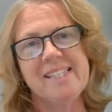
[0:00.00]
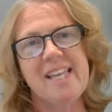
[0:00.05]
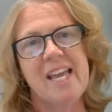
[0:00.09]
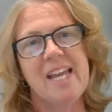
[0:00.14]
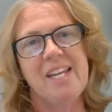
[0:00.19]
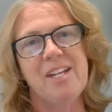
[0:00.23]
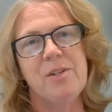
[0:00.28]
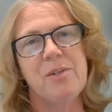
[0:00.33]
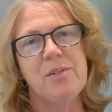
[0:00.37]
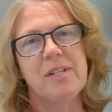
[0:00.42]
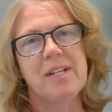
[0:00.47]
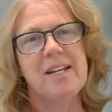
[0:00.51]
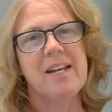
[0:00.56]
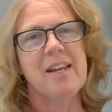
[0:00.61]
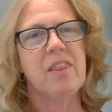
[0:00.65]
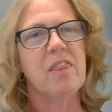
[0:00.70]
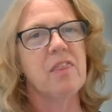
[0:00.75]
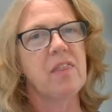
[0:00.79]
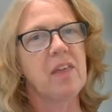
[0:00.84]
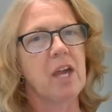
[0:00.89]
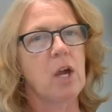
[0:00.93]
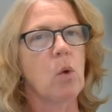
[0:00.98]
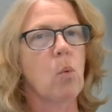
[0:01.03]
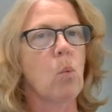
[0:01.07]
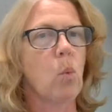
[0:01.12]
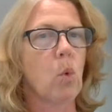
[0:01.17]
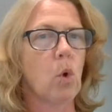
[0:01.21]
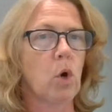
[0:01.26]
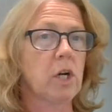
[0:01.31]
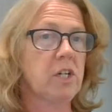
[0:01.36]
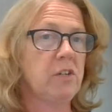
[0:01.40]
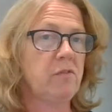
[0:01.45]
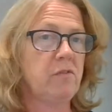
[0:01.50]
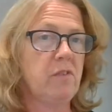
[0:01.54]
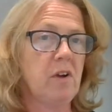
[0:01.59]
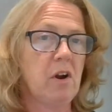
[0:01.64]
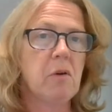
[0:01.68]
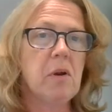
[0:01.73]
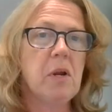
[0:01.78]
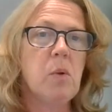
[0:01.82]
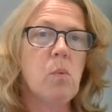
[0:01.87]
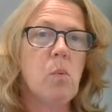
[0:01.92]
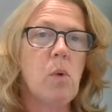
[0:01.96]
that you didn't think worked
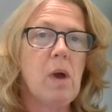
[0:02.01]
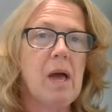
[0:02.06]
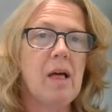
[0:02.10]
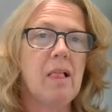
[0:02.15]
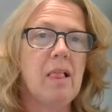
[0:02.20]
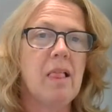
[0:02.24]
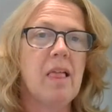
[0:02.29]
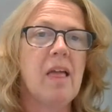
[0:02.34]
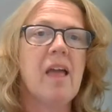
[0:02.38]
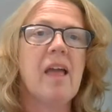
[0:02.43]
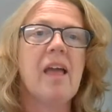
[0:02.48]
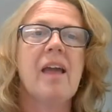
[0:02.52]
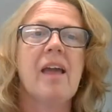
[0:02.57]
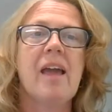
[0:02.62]
very well